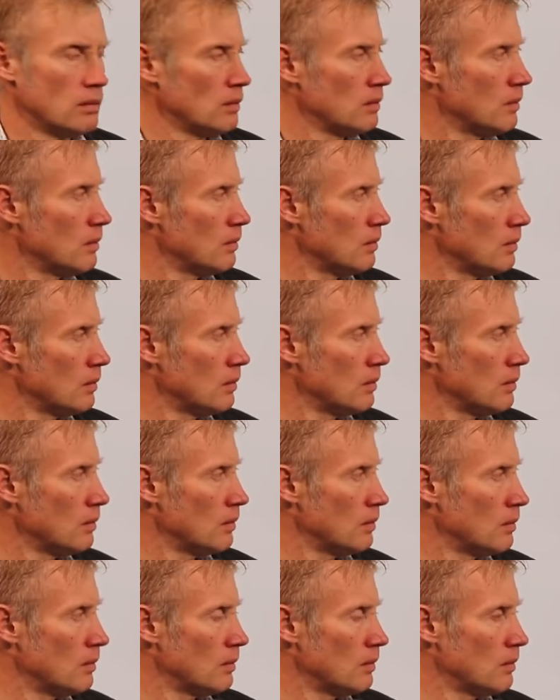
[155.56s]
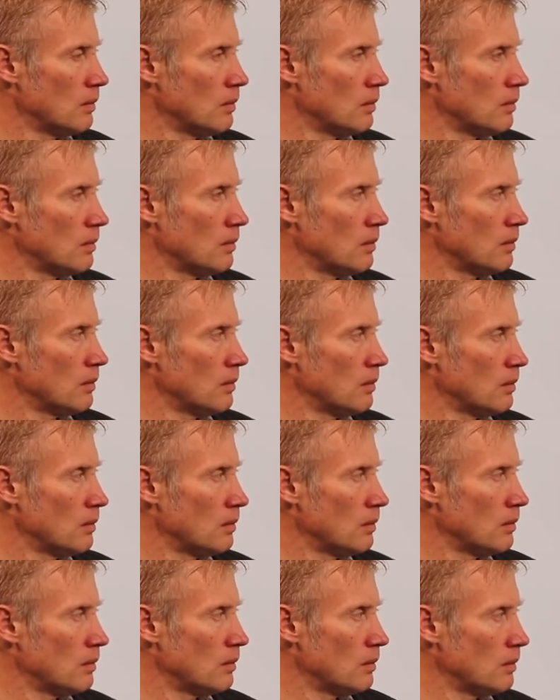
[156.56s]

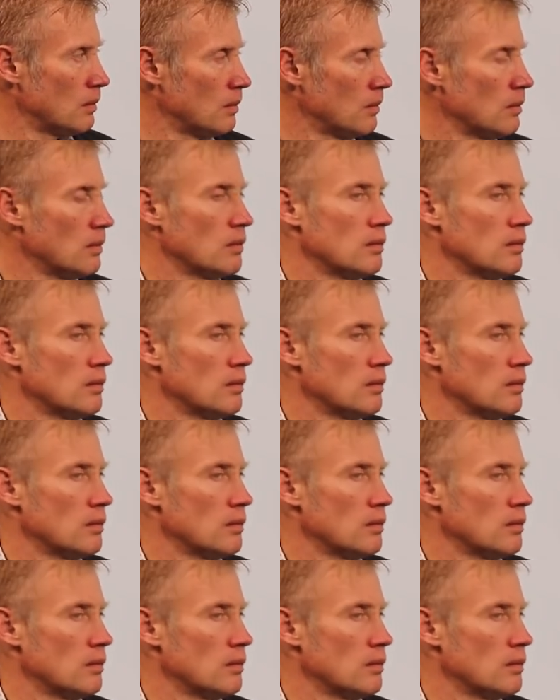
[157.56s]
(not speaking)